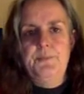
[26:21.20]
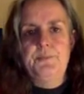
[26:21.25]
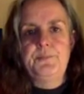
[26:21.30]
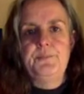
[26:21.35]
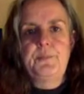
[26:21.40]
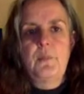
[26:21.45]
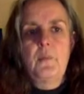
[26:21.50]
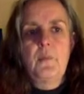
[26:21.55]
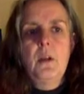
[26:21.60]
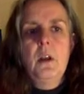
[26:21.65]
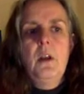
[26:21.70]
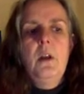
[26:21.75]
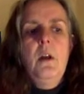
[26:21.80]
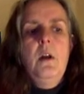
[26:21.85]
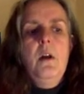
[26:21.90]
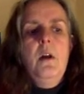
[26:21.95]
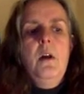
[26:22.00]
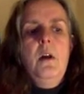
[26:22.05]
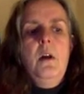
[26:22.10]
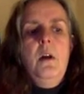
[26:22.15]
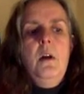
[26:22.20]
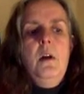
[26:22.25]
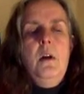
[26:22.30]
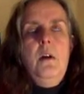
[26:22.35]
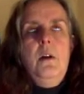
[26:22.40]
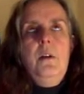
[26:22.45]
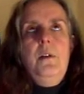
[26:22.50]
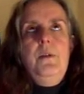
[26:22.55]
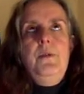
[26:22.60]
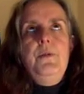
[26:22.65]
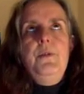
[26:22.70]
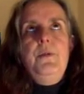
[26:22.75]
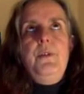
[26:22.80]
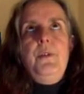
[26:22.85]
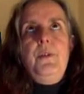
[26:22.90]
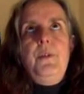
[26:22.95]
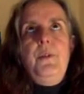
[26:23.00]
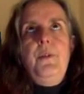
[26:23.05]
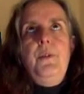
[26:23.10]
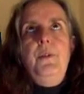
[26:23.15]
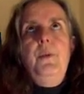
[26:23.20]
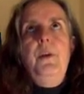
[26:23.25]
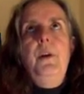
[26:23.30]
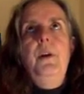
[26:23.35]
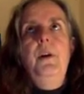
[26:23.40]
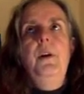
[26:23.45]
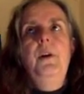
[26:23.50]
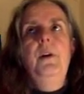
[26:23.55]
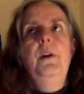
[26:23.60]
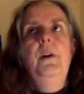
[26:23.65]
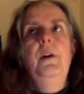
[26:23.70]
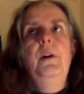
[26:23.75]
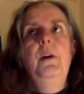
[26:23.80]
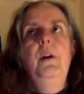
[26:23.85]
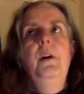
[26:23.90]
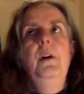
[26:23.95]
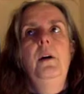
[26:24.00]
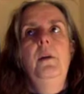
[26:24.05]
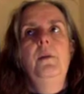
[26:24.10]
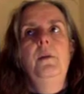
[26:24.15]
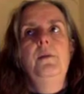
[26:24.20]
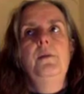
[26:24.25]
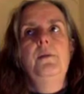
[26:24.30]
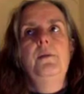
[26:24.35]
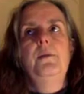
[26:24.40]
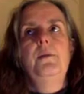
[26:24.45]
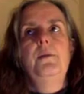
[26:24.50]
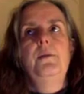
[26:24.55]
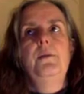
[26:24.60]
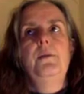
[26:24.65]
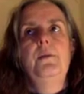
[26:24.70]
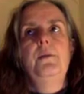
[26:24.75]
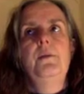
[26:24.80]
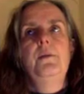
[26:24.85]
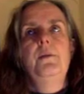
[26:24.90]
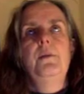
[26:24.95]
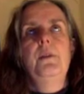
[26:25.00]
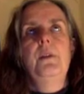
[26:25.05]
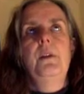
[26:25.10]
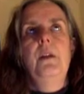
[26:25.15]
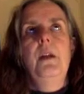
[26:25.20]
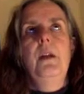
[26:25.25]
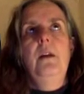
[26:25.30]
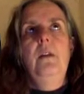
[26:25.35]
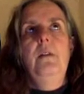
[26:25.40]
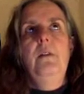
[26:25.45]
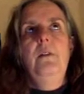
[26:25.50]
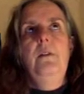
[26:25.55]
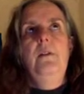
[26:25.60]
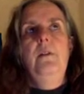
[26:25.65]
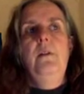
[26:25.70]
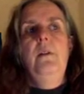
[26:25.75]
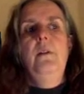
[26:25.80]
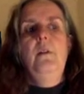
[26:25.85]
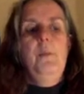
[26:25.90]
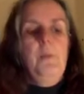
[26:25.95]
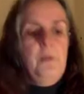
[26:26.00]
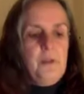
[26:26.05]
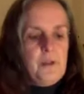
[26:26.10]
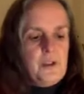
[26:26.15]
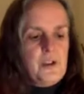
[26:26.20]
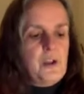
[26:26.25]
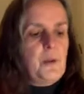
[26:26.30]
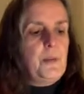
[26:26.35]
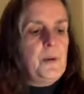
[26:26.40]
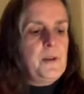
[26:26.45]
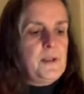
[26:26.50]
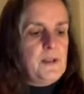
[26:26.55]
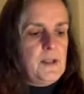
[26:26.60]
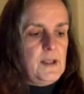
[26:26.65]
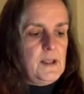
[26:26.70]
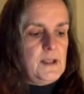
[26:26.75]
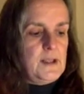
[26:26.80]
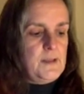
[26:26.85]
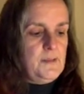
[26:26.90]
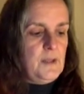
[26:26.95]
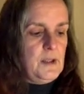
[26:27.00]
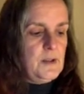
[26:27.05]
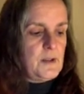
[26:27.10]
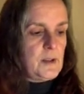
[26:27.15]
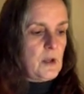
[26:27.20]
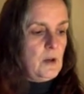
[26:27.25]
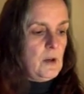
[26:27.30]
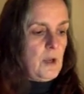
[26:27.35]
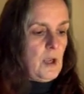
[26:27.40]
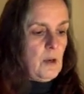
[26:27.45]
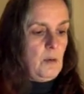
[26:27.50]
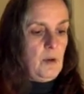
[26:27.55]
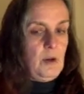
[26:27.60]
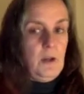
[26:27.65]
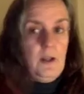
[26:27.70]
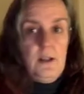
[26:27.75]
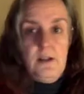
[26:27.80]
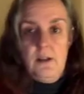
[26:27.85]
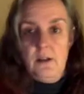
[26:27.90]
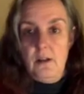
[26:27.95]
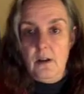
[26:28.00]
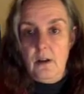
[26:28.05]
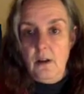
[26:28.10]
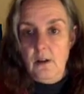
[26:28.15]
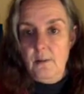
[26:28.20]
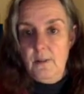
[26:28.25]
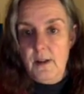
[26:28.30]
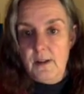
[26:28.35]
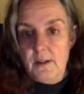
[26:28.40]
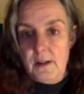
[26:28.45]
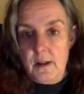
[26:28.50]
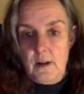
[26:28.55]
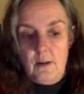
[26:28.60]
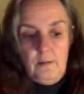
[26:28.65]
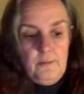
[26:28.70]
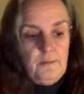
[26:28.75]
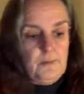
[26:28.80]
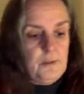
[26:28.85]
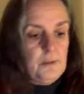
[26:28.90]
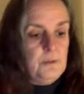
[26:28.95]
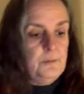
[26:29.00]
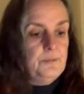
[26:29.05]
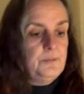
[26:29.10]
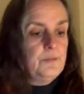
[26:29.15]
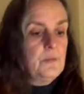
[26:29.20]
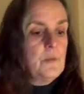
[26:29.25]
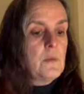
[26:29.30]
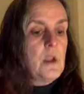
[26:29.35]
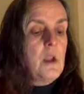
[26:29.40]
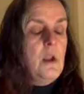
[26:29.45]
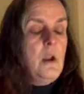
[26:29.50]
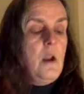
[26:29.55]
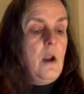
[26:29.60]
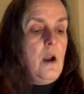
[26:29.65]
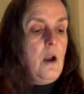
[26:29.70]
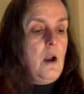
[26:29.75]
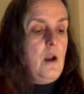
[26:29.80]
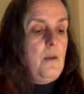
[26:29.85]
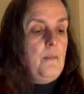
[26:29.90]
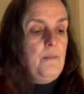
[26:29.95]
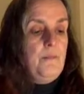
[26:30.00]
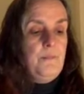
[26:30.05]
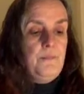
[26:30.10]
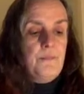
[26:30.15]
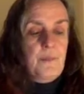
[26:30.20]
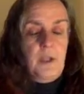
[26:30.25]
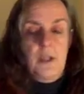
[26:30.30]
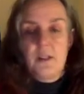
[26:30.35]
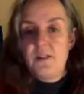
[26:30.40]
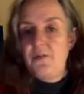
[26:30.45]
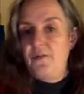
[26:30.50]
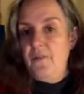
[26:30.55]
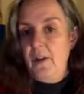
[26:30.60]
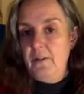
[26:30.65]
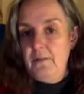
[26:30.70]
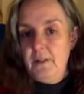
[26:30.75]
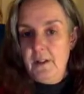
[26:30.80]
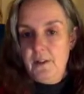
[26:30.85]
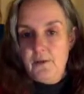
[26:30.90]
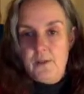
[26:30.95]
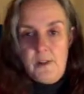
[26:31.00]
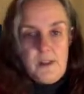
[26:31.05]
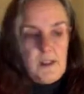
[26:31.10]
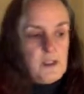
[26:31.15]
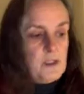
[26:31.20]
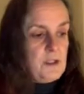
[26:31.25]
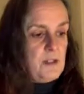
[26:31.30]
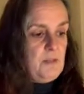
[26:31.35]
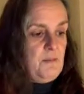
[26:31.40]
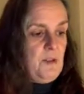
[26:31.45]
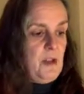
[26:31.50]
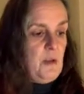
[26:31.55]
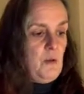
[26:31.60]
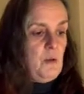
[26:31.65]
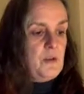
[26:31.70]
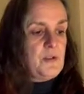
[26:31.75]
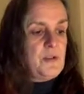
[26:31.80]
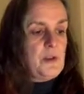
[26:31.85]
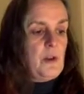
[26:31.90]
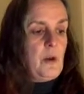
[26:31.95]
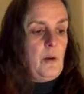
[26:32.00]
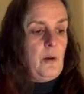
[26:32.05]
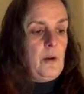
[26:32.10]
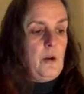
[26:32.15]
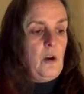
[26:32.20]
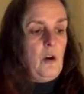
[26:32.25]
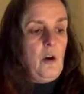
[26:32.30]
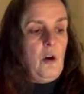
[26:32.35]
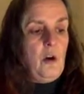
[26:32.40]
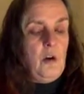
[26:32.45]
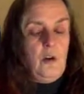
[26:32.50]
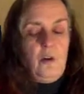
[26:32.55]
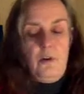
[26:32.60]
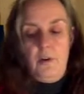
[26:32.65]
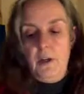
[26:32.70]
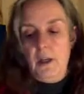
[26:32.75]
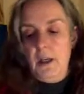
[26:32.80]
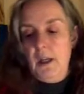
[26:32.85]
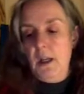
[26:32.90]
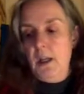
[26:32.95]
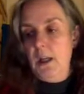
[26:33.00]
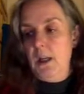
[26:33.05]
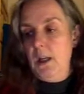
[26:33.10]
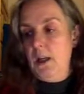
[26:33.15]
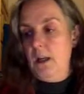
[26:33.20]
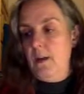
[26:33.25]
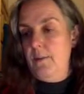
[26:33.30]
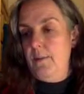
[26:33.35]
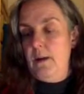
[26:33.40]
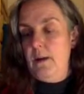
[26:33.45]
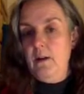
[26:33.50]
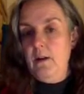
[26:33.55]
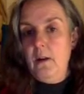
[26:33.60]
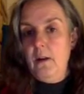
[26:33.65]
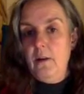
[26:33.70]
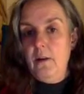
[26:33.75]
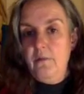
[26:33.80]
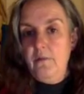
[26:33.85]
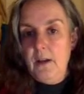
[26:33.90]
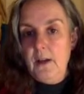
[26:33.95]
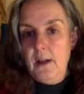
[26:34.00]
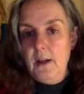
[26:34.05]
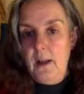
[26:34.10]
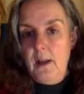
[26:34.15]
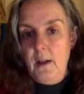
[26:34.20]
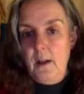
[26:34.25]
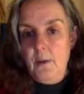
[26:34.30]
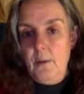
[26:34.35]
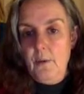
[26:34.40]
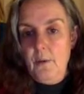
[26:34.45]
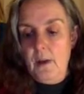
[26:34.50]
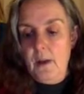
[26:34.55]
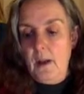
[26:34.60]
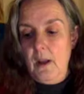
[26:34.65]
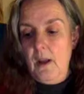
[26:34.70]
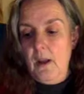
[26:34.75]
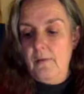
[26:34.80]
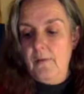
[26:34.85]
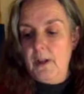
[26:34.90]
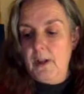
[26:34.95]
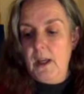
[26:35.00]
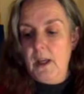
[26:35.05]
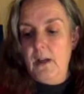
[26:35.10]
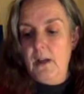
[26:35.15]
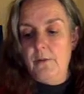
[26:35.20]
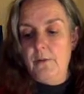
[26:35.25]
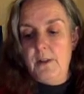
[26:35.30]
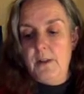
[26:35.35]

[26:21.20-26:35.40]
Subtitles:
so do I want to carry on? No, we want to stop at 6 months. Okay, well, listen, I hope that's helpful. It's very interesting to me what's going on in America right now. We have a countdown to Donald Trump.